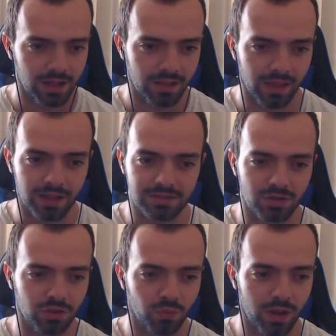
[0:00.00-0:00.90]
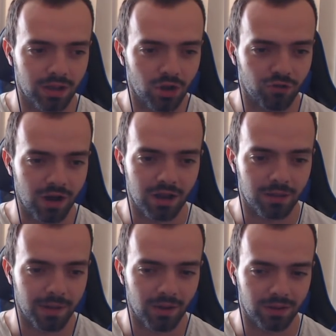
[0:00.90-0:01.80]
That is not the way I go around
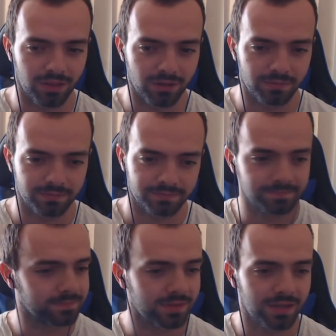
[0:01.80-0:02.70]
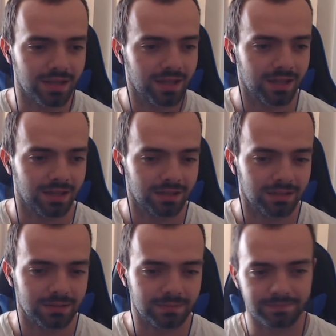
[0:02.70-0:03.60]
about it, though. I don't know if she's really
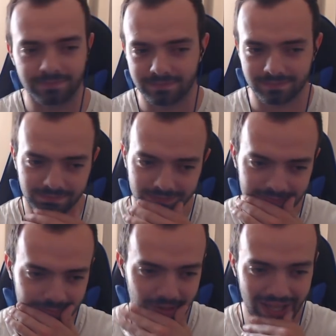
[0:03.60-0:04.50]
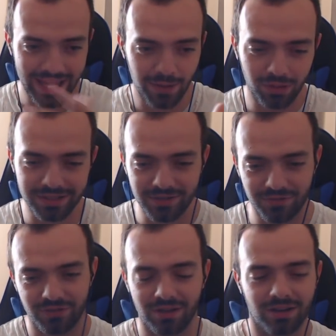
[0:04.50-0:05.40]
girlfriend material. He wants a.
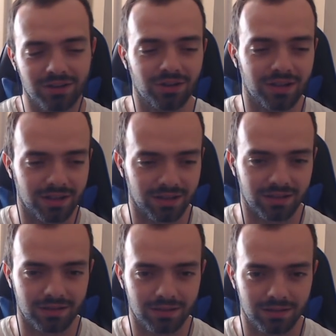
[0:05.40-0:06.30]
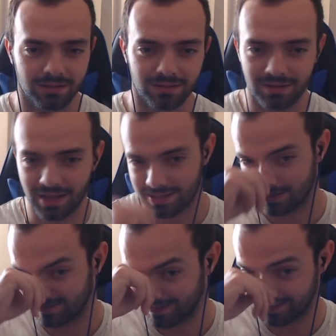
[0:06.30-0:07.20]
Korra
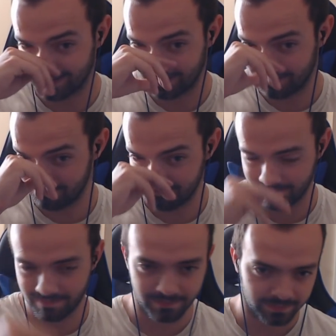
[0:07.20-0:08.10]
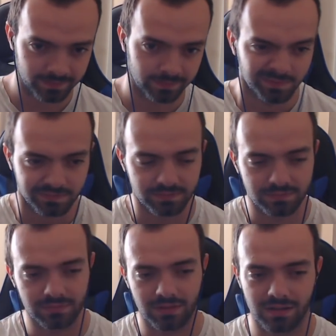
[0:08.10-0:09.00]
and I are perfect for each
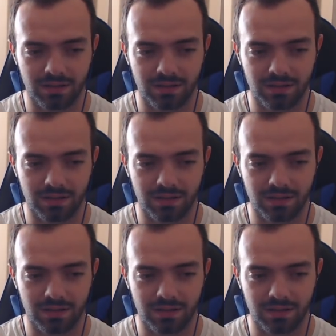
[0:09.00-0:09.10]
other.